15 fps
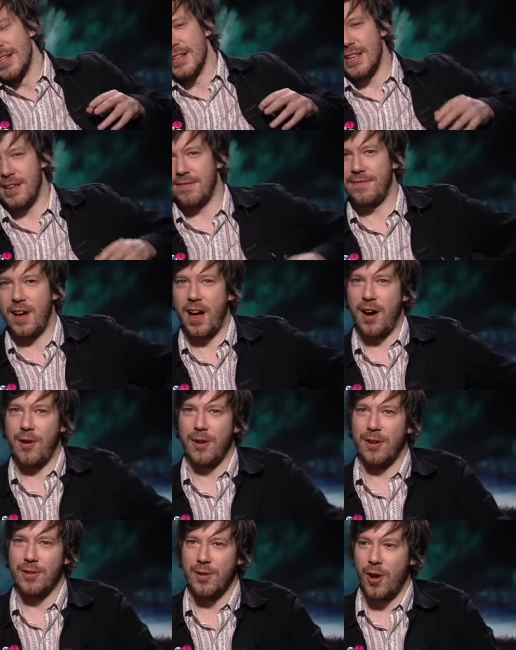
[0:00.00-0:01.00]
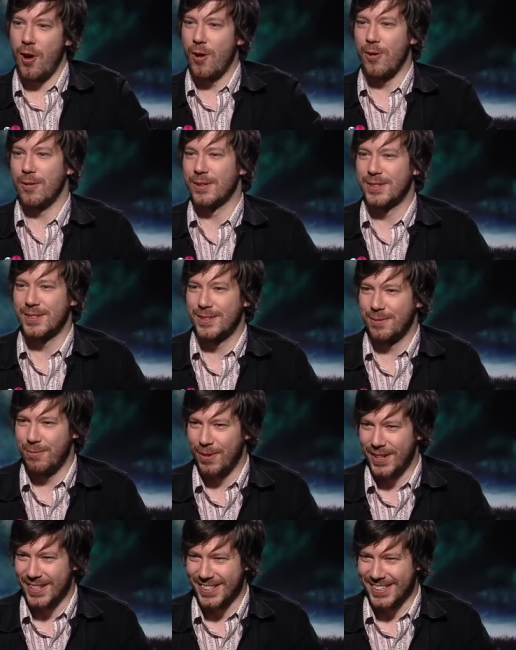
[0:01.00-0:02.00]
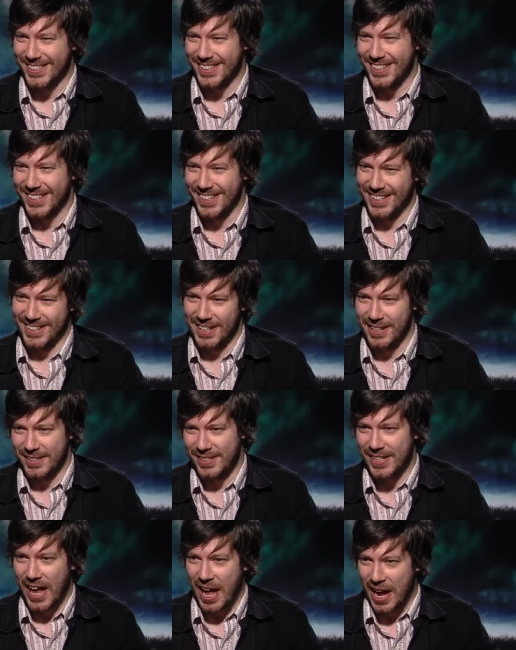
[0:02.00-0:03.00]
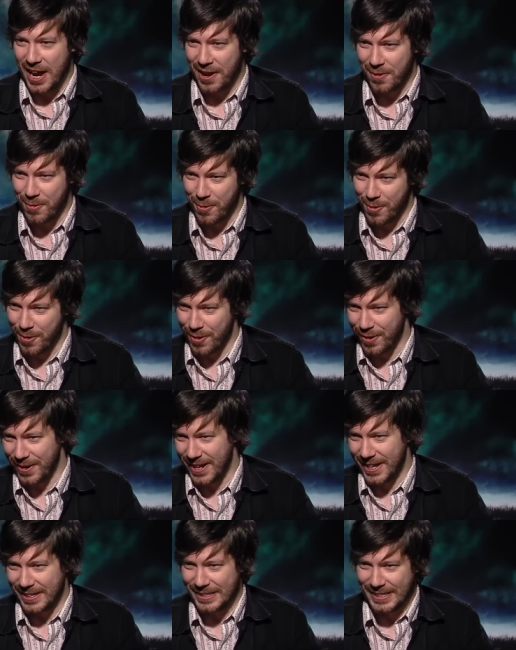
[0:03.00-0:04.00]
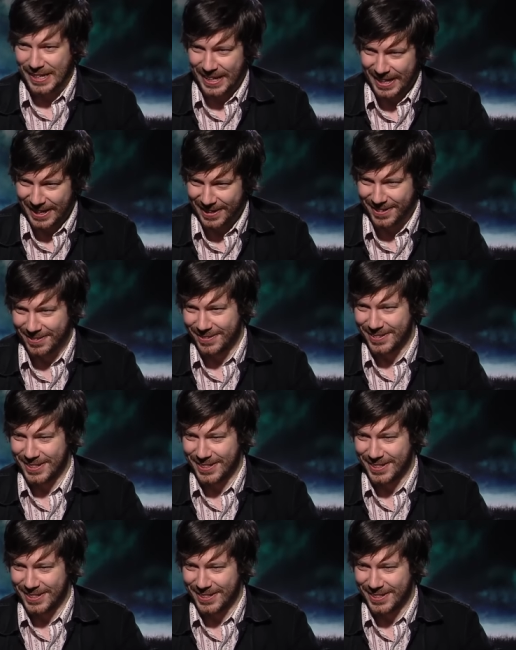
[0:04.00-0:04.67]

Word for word: if our host was uh, sane or insane?